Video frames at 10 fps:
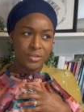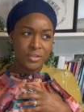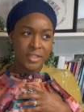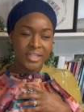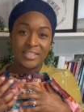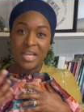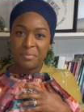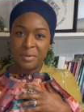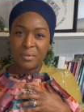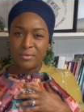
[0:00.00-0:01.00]
to
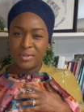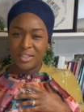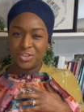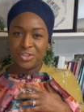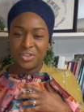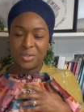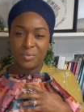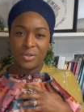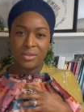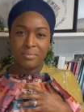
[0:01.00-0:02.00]
examine my relationship
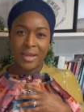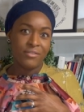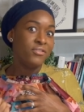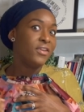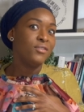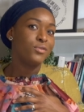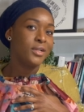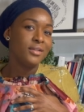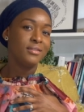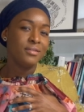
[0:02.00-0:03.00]
with my
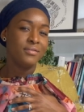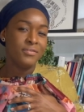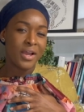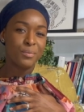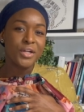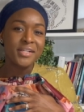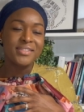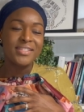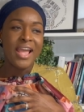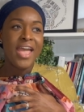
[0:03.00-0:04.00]
favorite
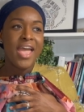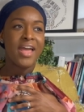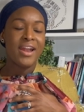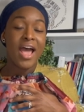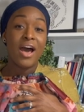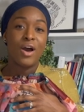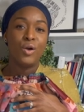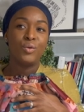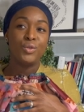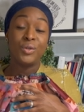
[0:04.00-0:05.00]
fabrics and
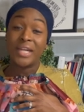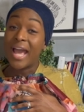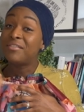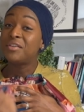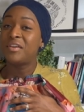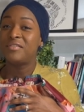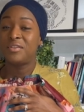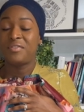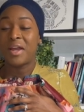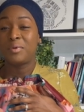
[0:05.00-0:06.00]
how you can have a
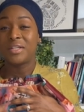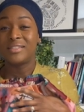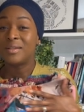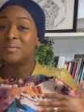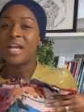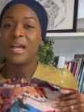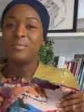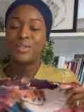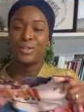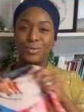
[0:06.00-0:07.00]
favorite fabric and
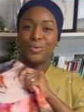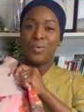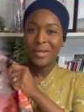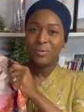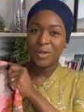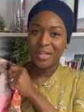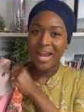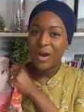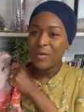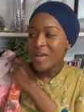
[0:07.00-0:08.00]
sometimes they don't quite work
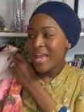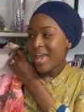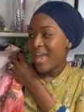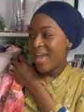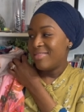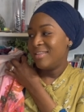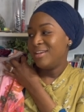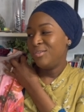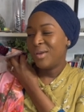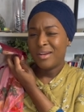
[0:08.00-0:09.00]
out and then
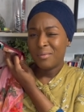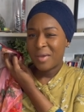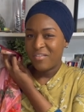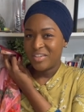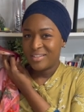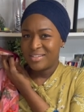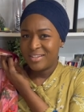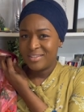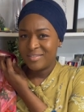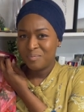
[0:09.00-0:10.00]
you end up having
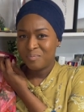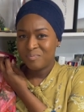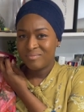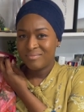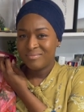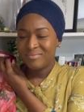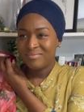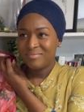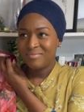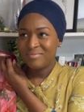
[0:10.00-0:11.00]
to
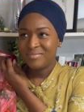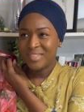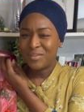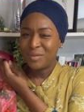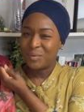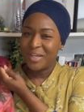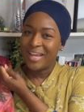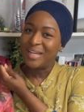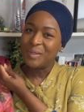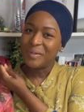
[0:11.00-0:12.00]
give it away
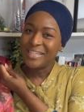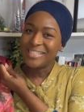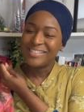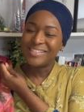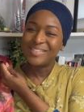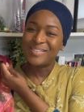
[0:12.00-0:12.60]
anyways.